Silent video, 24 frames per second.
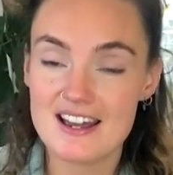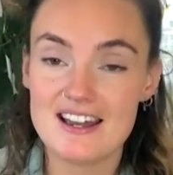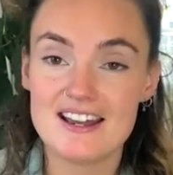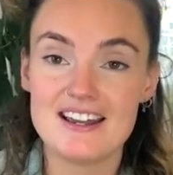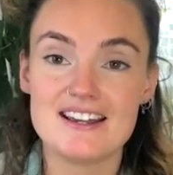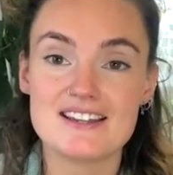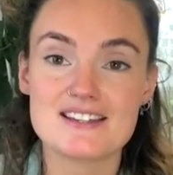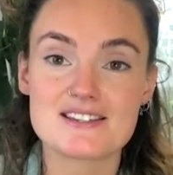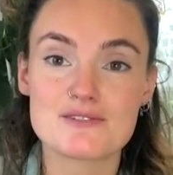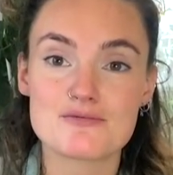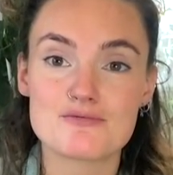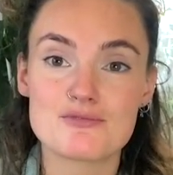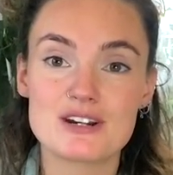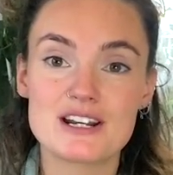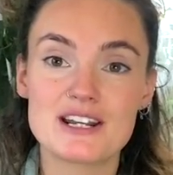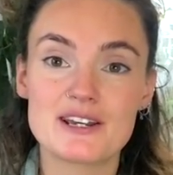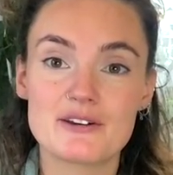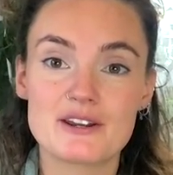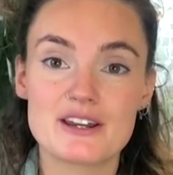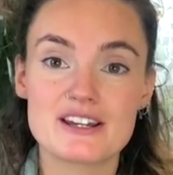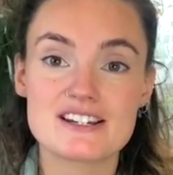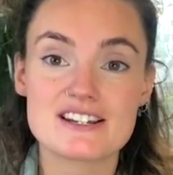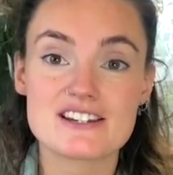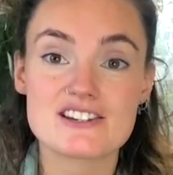it's a really good
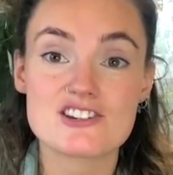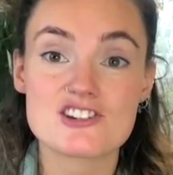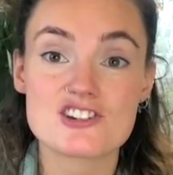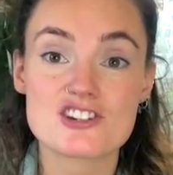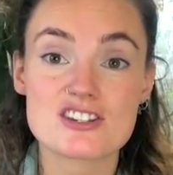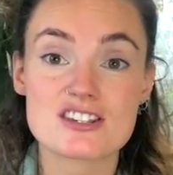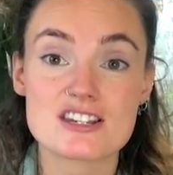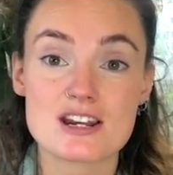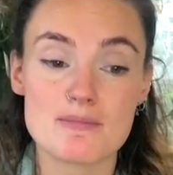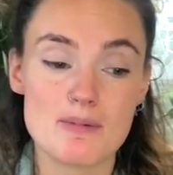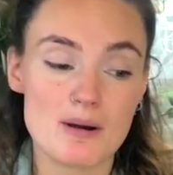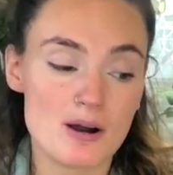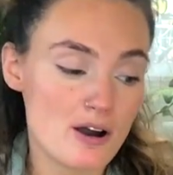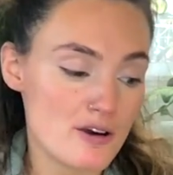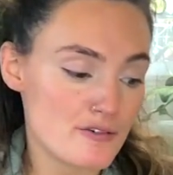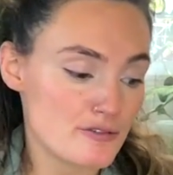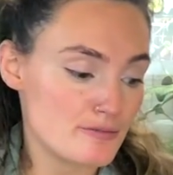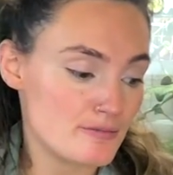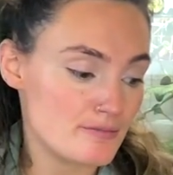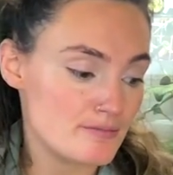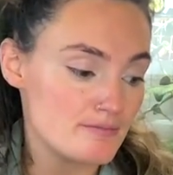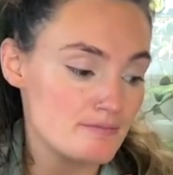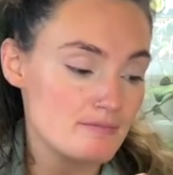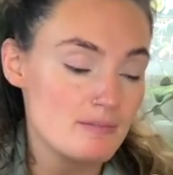idea to just, apart
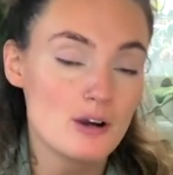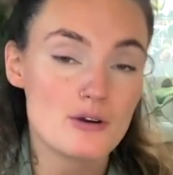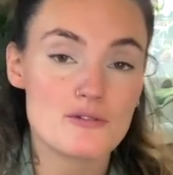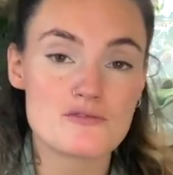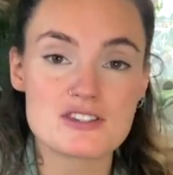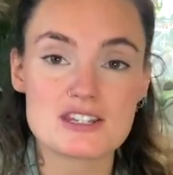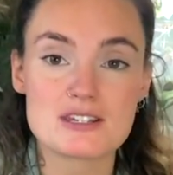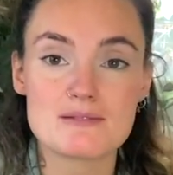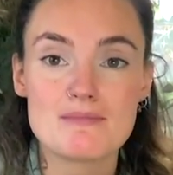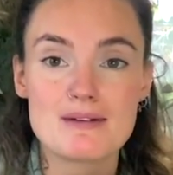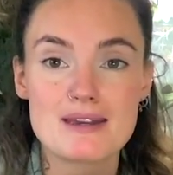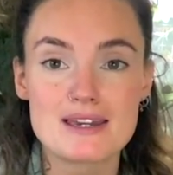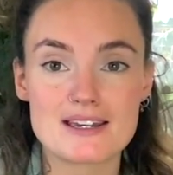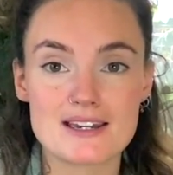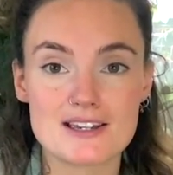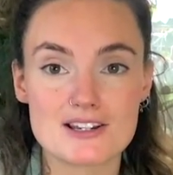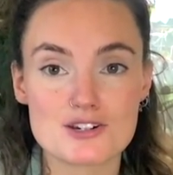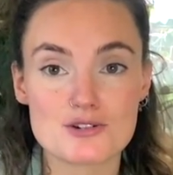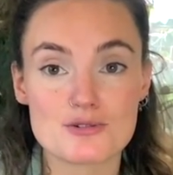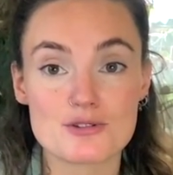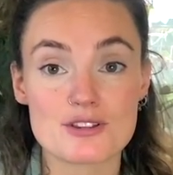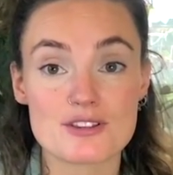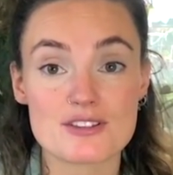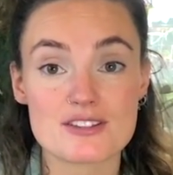from obviously making
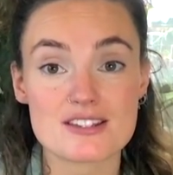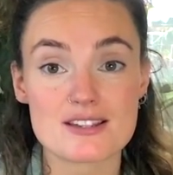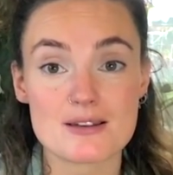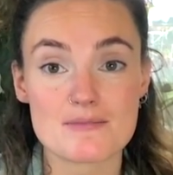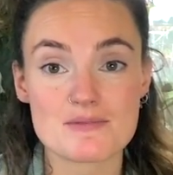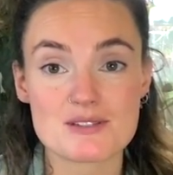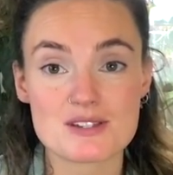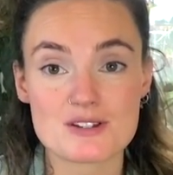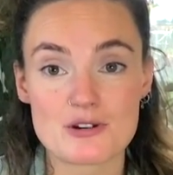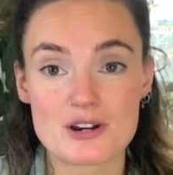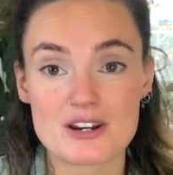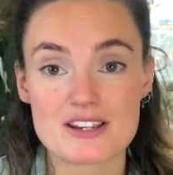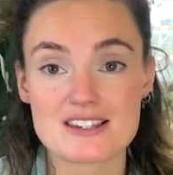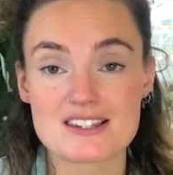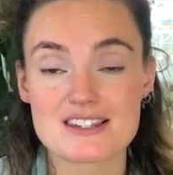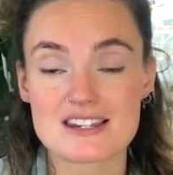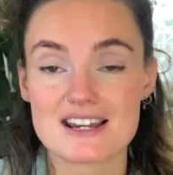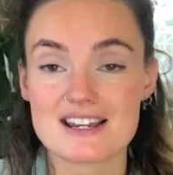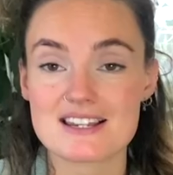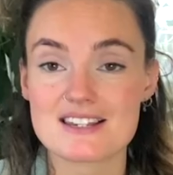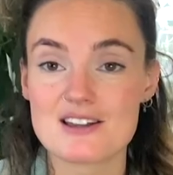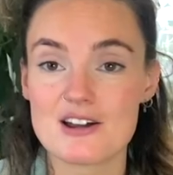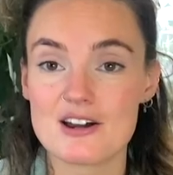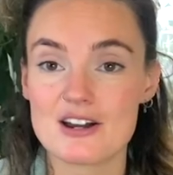sure that the substrate
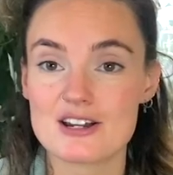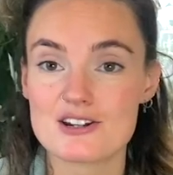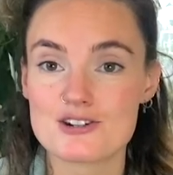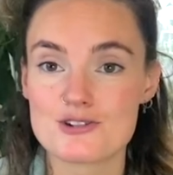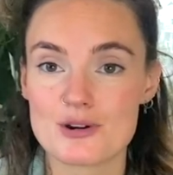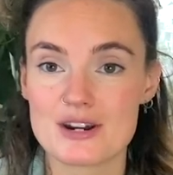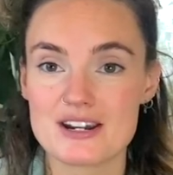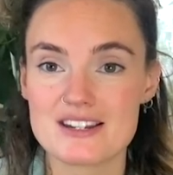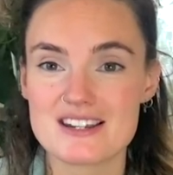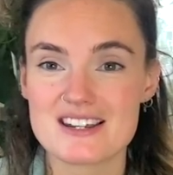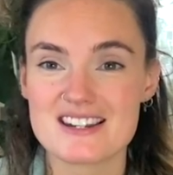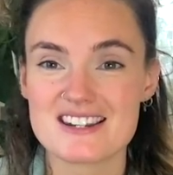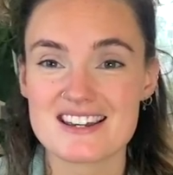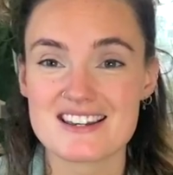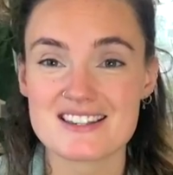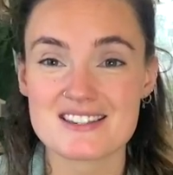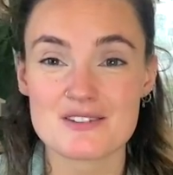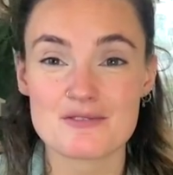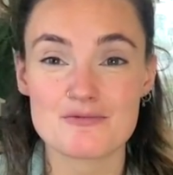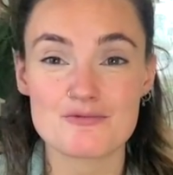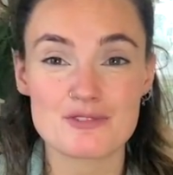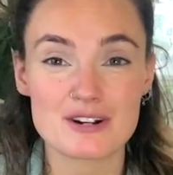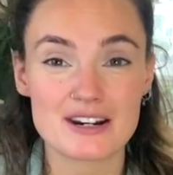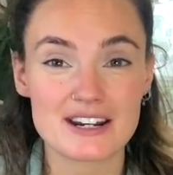stays hydrated, it's a
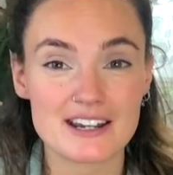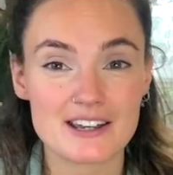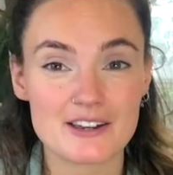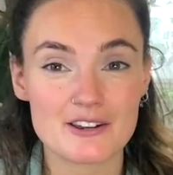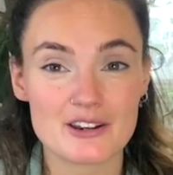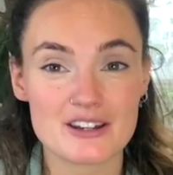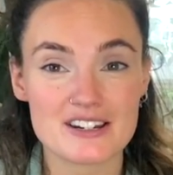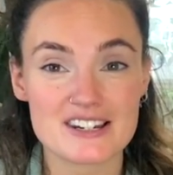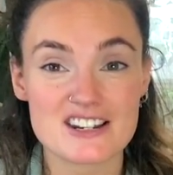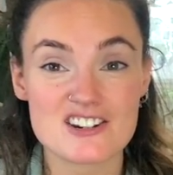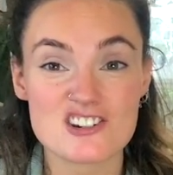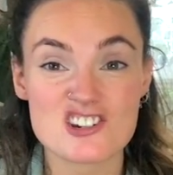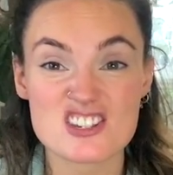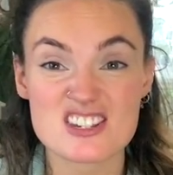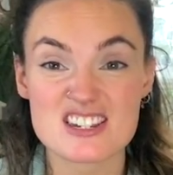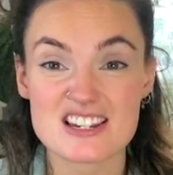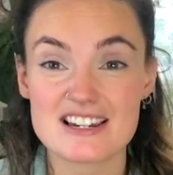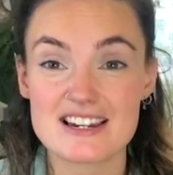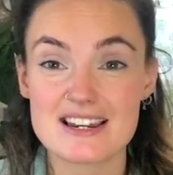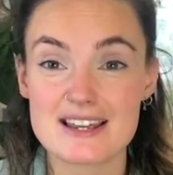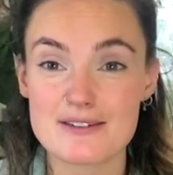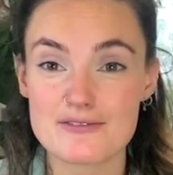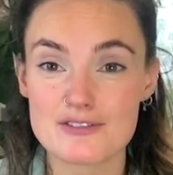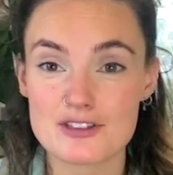really good idea just to
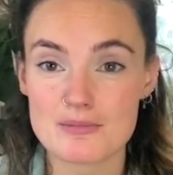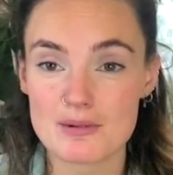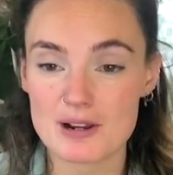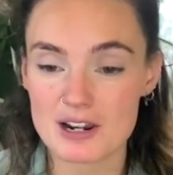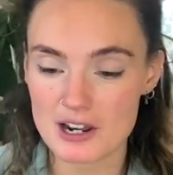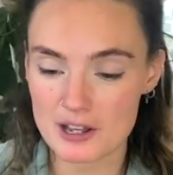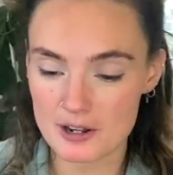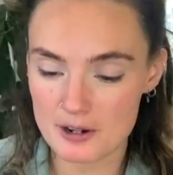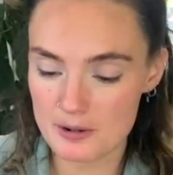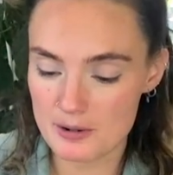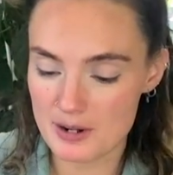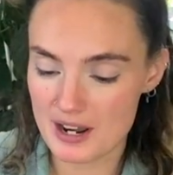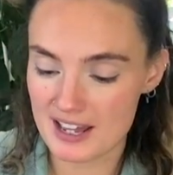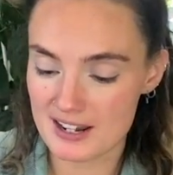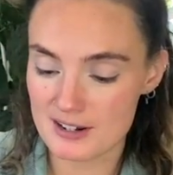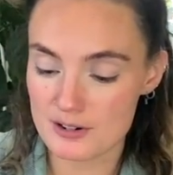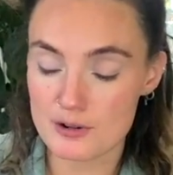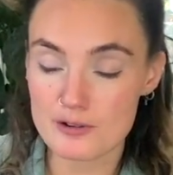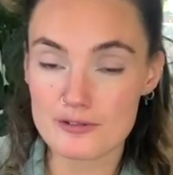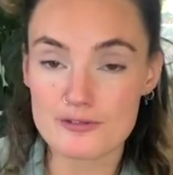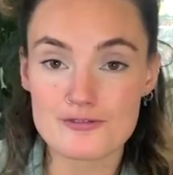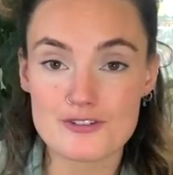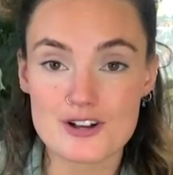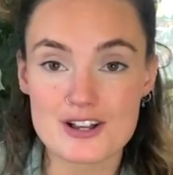leave them alone and
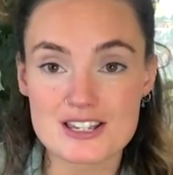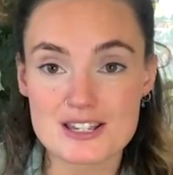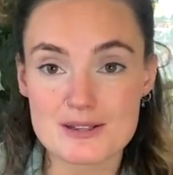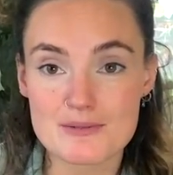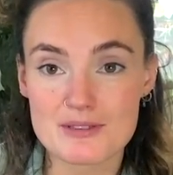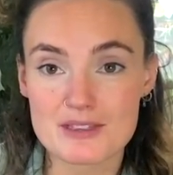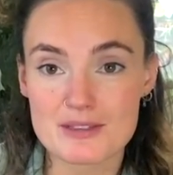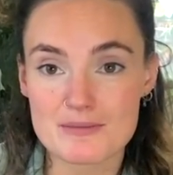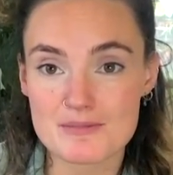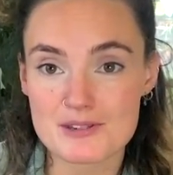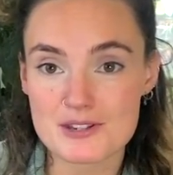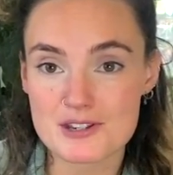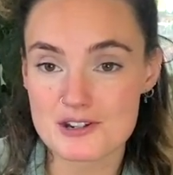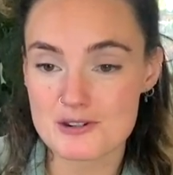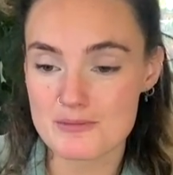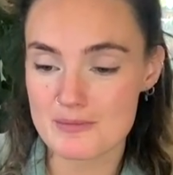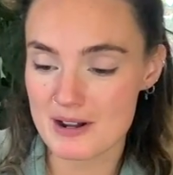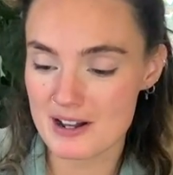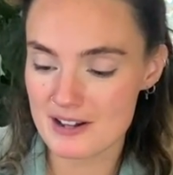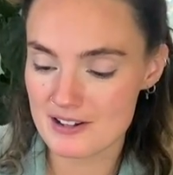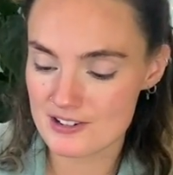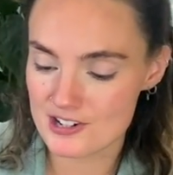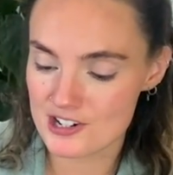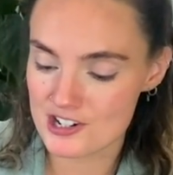not fuss with them too
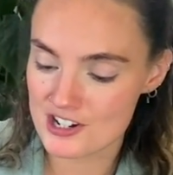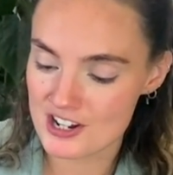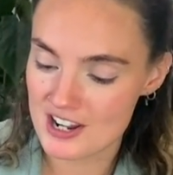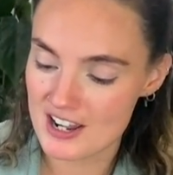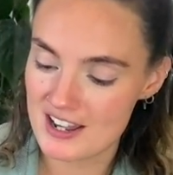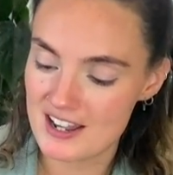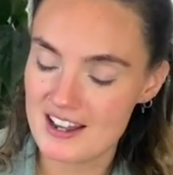much.